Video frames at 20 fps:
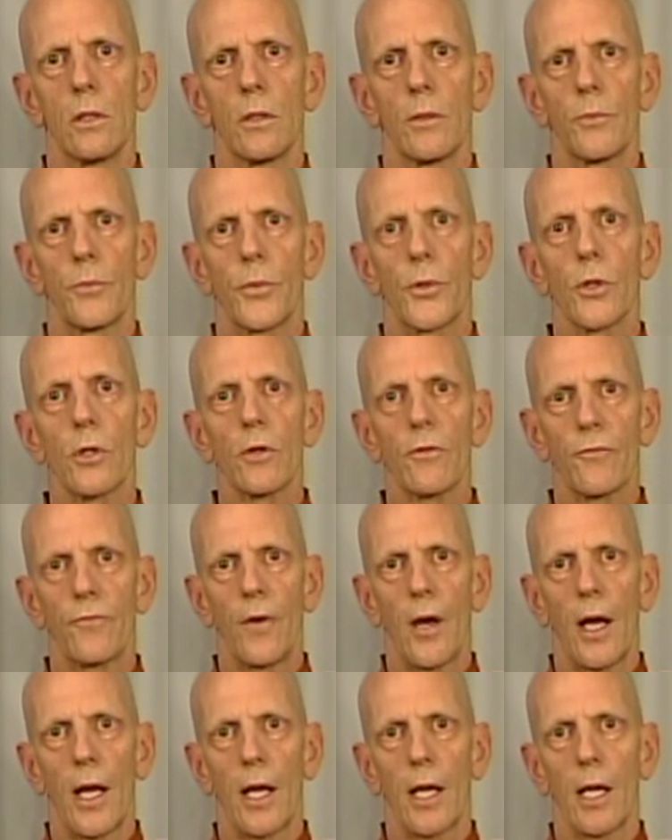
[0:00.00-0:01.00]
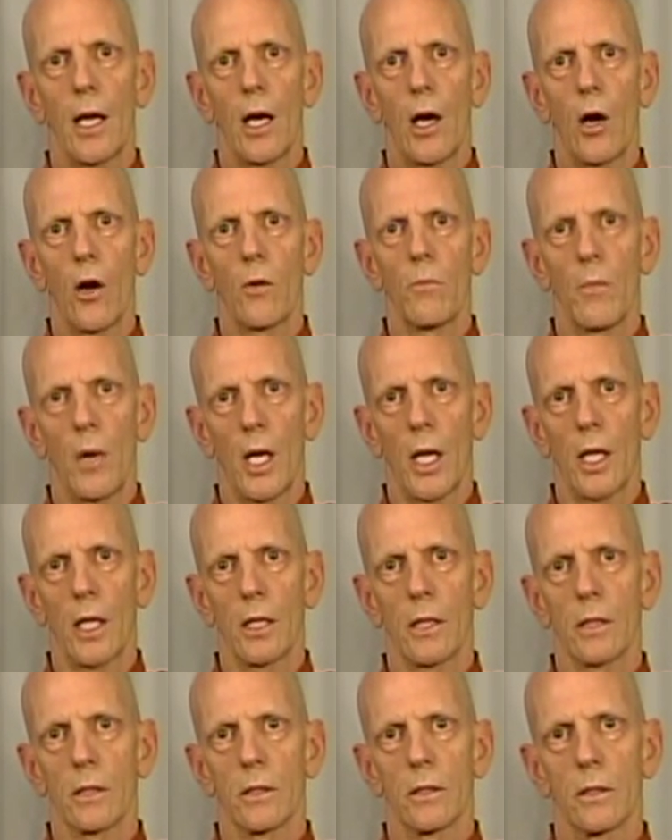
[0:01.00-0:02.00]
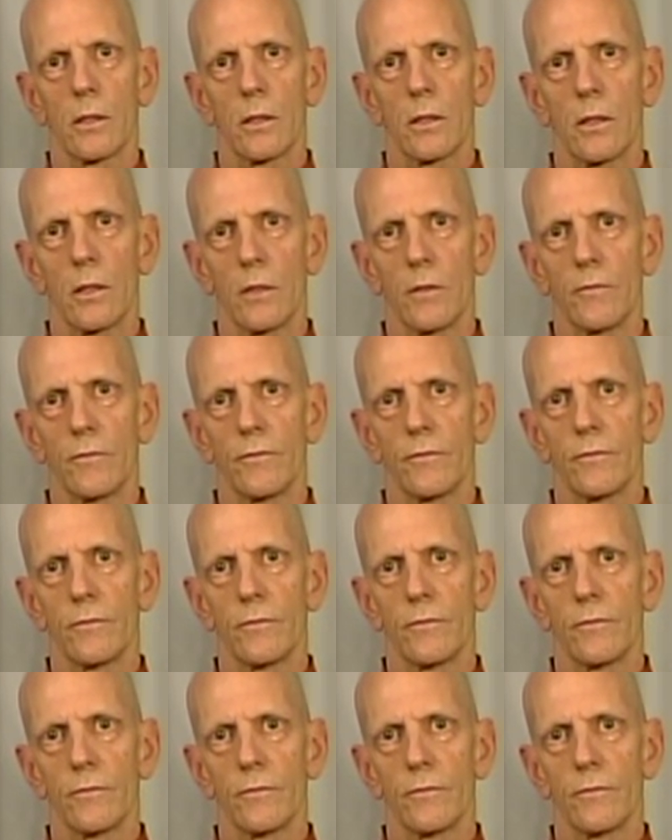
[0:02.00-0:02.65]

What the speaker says: purify our mind of